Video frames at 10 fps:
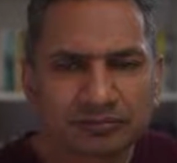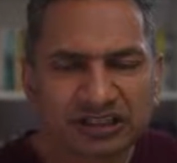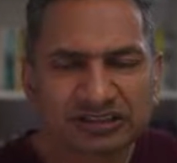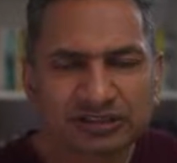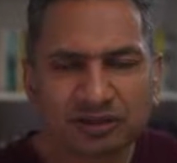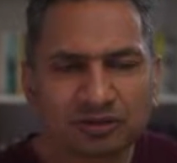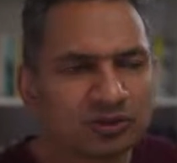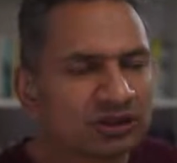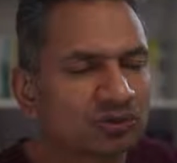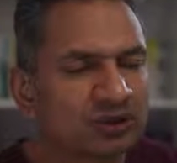by saying, oh,
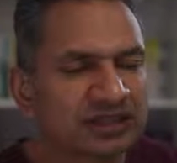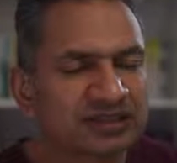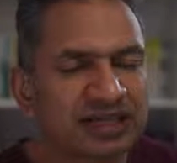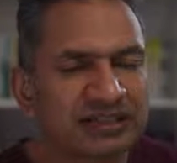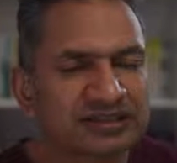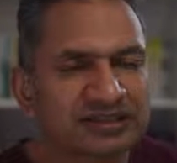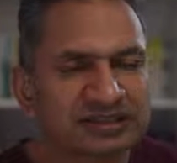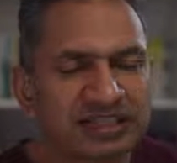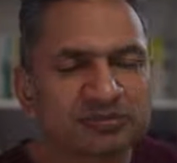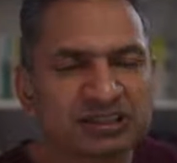we don't recognise these
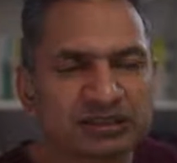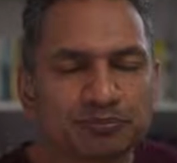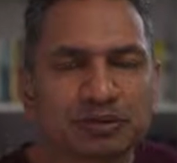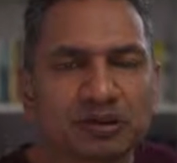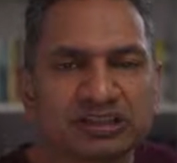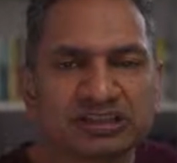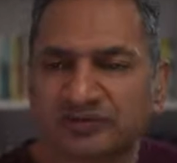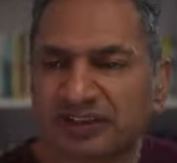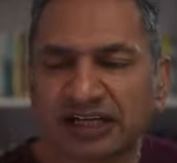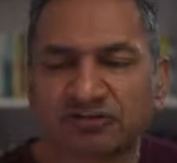names as employees of
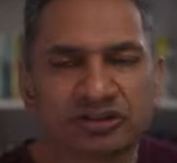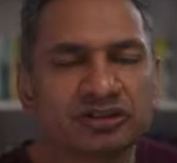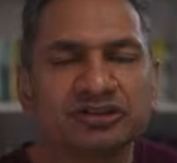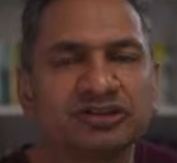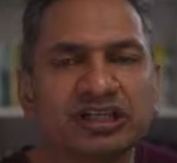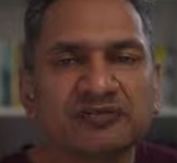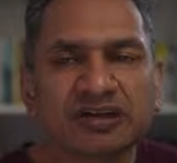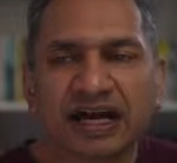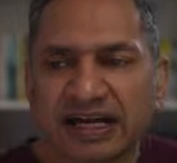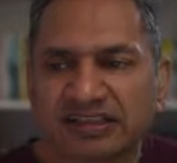the council. You
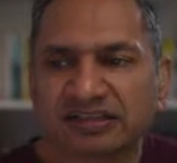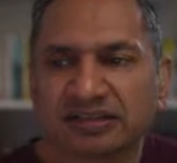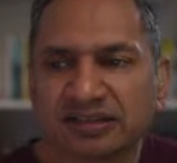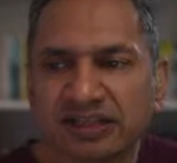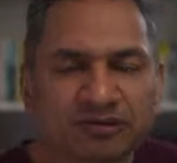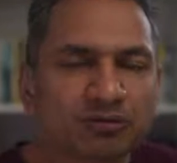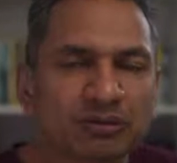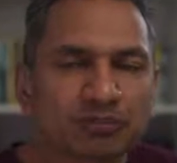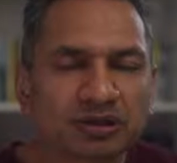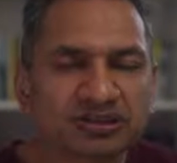never asked if they were
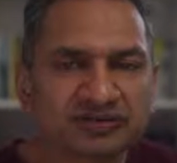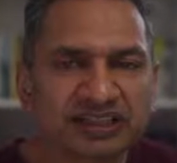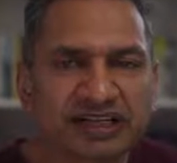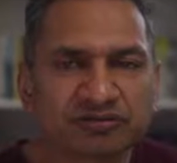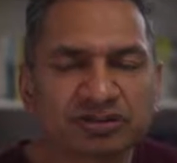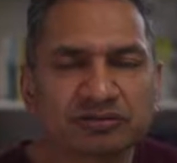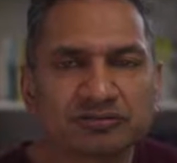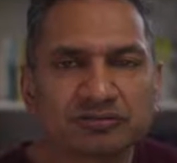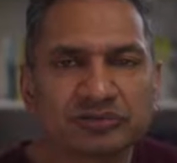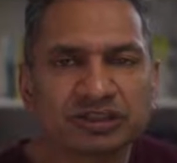employees of the council.
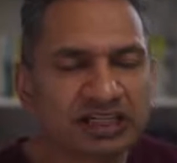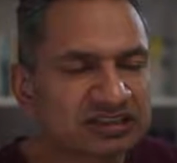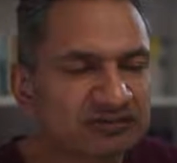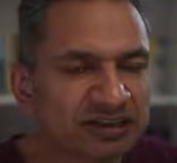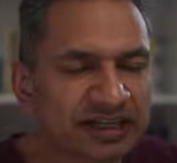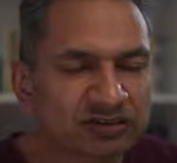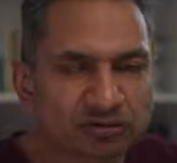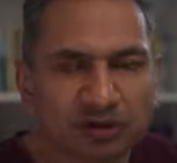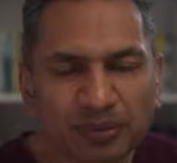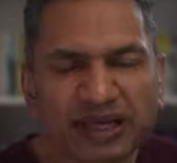You asked if the
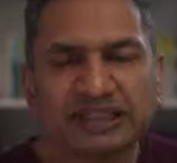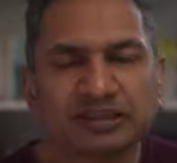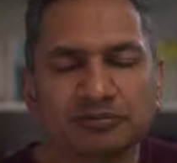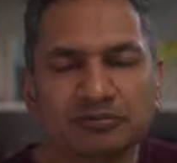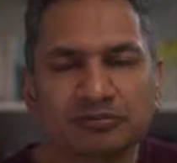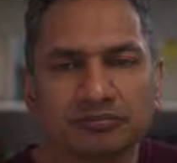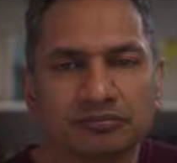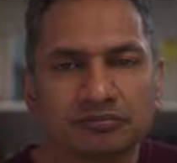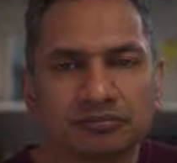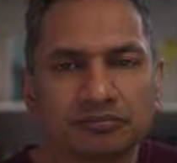council were paying them.
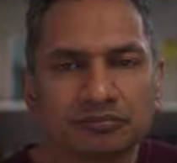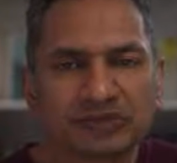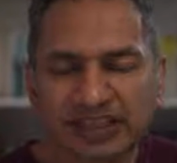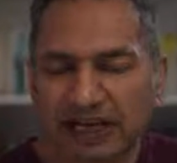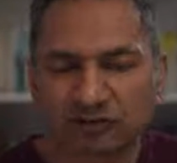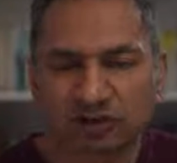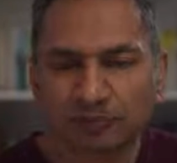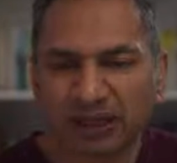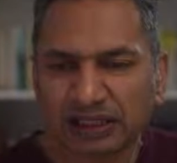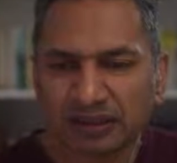The council
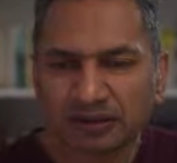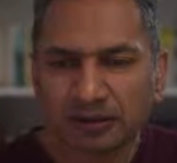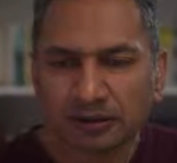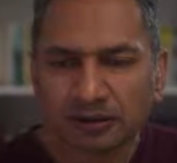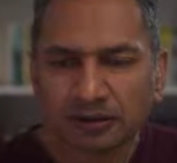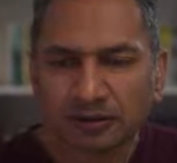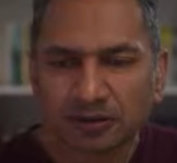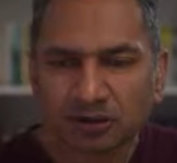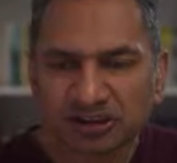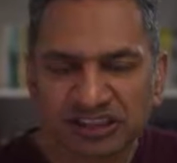pay
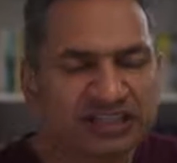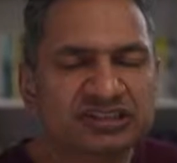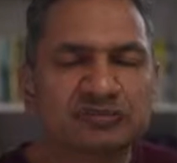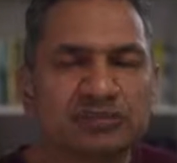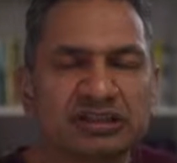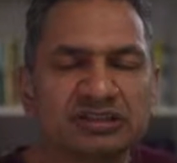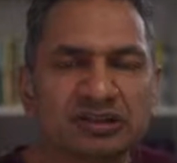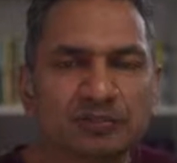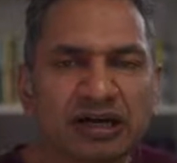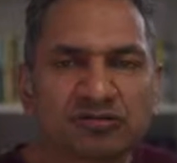tens of millions
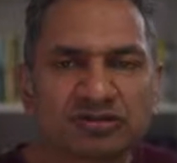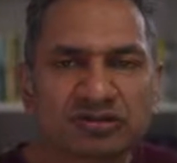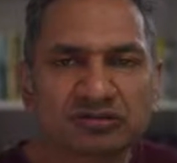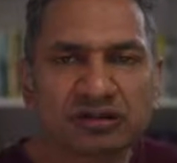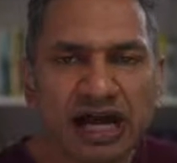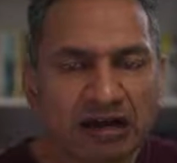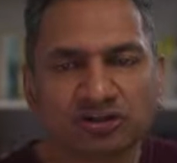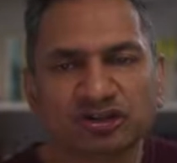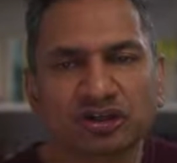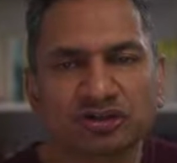of pounds
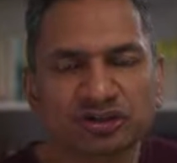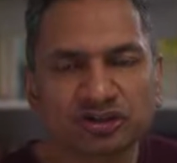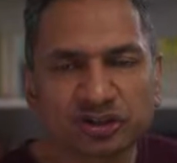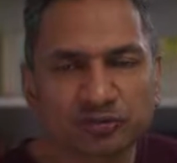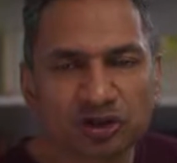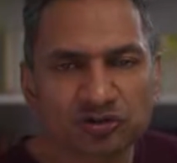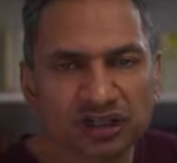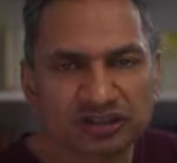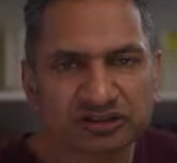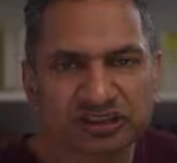outsourced to
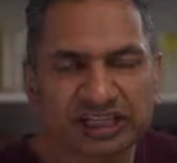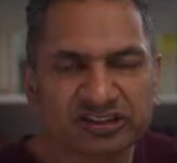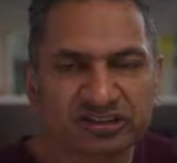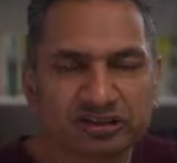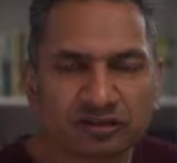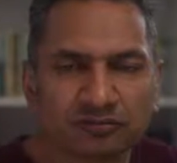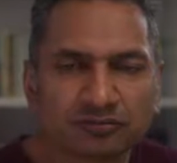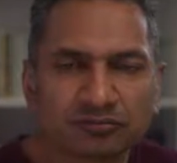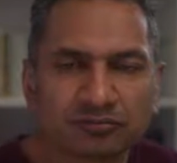subcontractors and external